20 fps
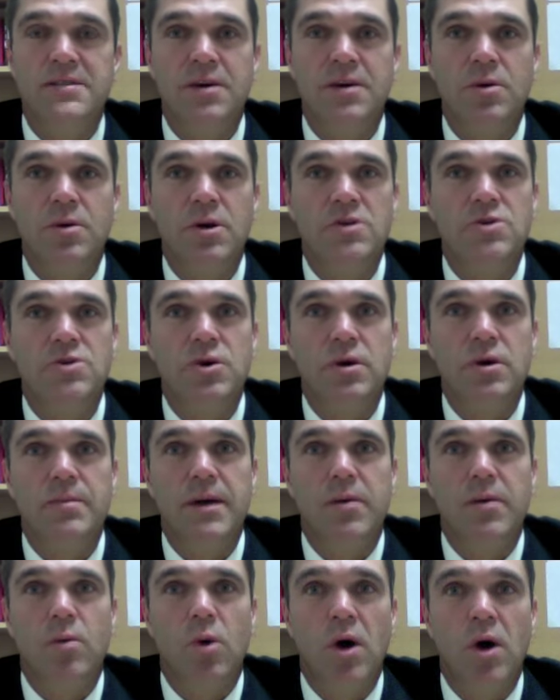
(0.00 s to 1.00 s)
Now, I want to talk
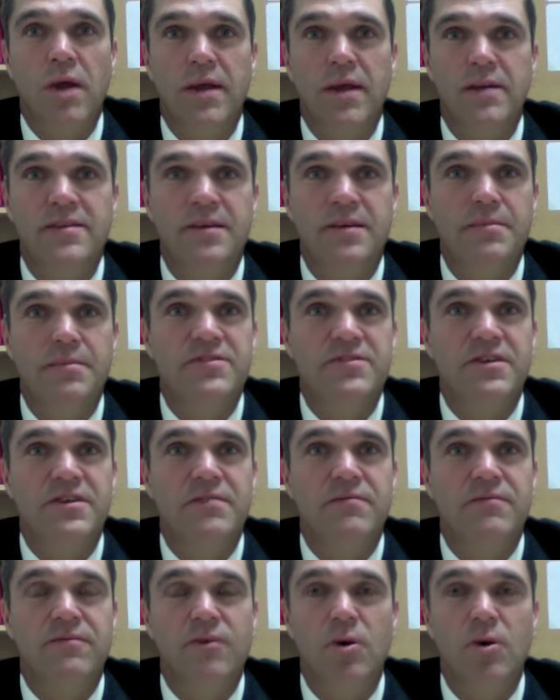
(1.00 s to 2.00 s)
about why that
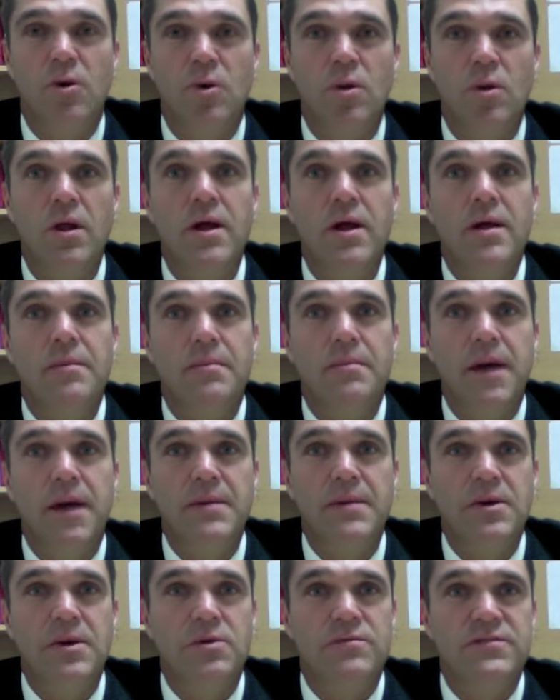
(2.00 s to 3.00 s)
10% fall may
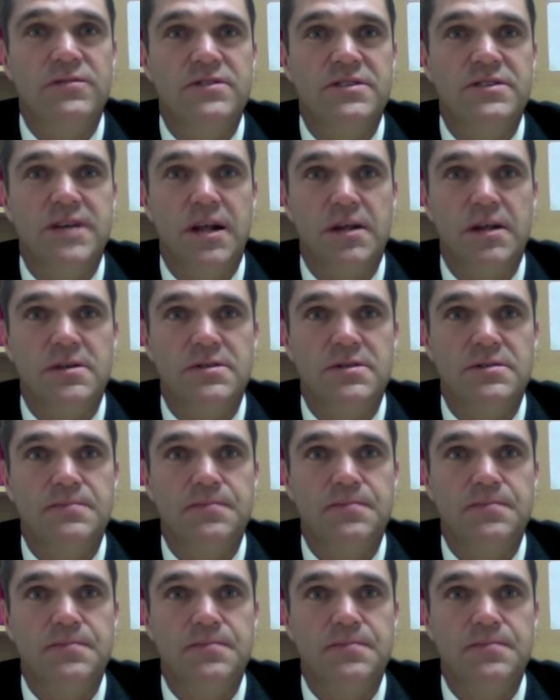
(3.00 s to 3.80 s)
be good for sellers.